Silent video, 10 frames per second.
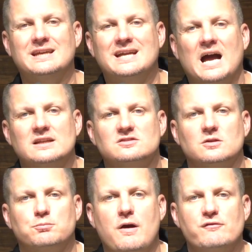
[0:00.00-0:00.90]
God is
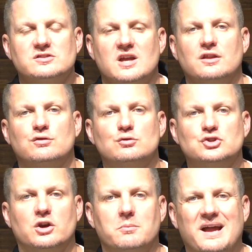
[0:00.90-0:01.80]
going to prophesy through
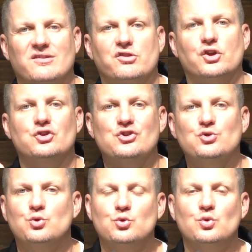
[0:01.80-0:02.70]
Jeremiah the
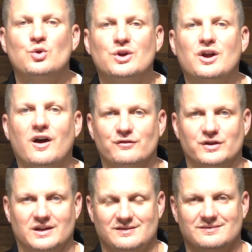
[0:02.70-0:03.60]
new
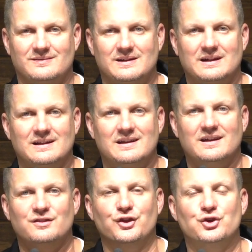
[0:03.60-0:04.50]
covenant.
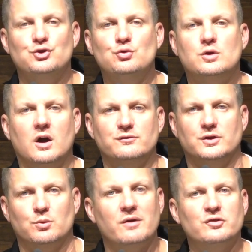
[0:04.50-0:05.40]
The new
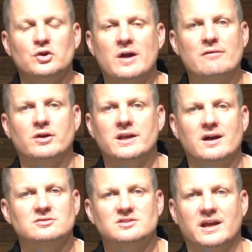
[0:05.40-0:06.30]
covenant. Wherever you're at right
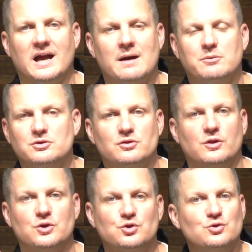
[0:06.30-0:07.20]
now, say, I'm under
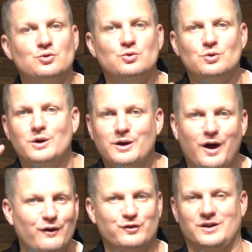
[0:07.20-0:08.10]
the new
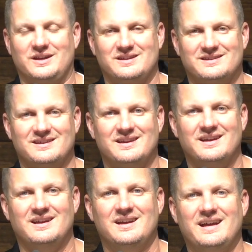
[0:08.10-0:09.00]
covenant.
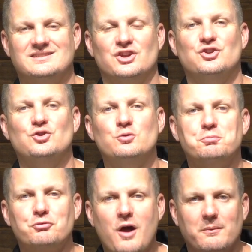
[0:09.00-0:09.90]
It's a new
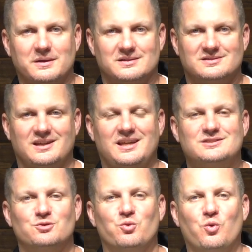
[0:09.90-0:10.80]
promise.
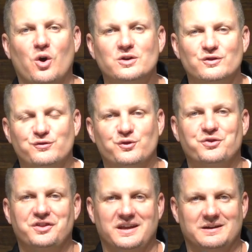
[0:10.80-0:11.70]
It's a wonderful
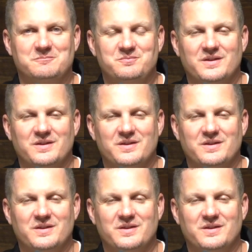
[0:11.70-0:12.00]
thing.